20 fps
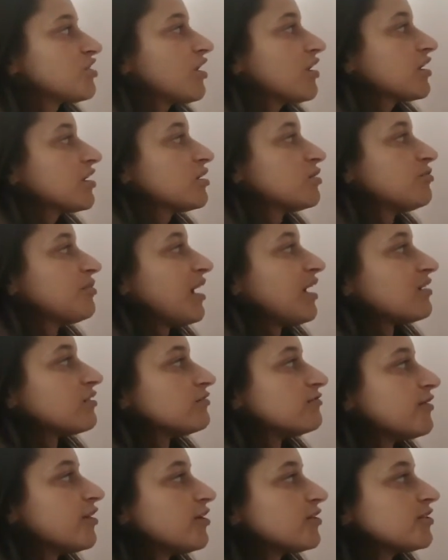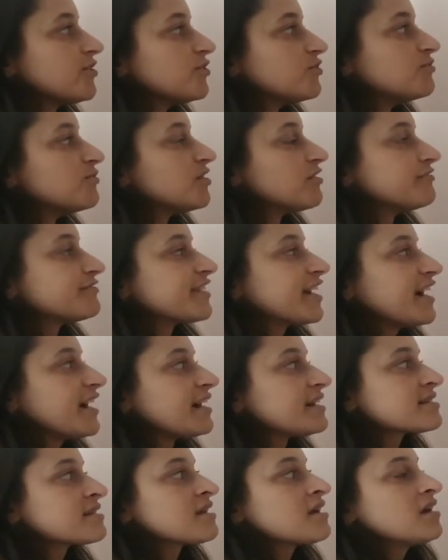talking about a volume of
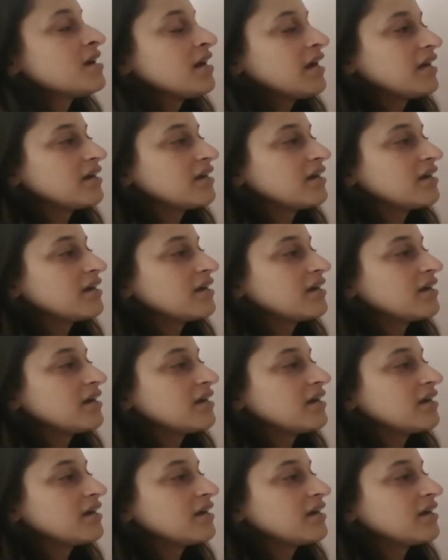gas